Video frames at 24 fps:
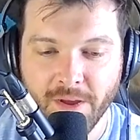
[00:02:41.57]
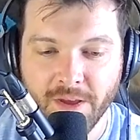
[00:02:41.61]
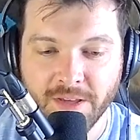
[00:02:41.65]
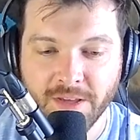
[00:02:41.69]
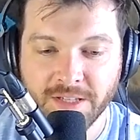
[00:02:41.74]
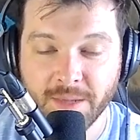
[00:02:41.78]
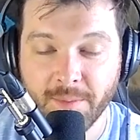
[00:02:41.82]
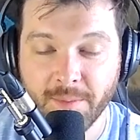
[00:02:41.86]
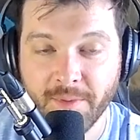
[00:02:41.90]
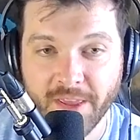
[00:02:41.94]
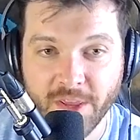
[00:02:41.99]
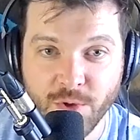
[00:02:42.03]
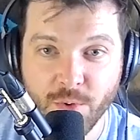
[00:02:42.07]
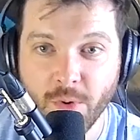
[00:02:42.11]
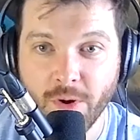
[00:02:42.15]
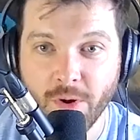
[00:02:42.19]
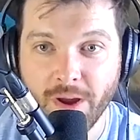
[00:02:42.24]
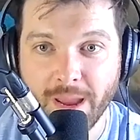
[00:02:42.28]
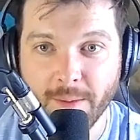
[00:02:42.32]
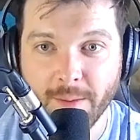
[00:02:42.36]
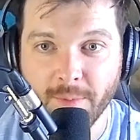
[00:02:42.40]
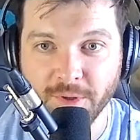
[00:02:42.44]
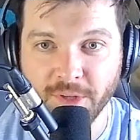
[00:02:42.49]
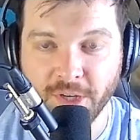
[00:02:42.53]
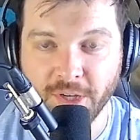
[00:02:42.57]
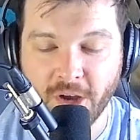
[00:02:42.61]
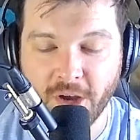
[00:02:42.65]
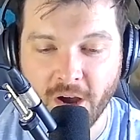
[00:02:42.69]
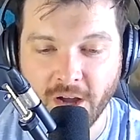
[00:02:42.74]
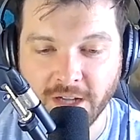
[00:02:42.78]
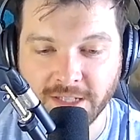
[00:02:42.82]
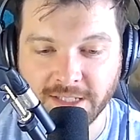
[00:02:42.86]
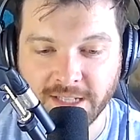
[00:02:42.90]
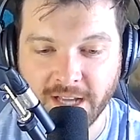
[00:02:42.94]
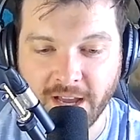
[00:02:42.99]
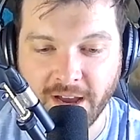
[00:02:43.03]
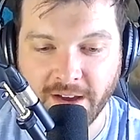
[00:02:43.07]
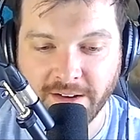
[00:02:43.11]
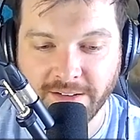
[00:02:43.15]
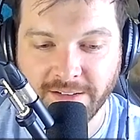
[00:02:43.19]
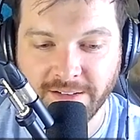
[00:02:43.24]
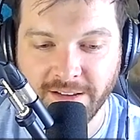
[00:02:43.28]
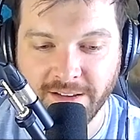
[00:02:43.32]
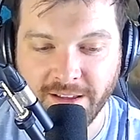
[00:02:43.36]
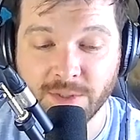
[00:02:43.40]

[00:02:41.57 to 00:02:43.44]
someone that you are able to contact.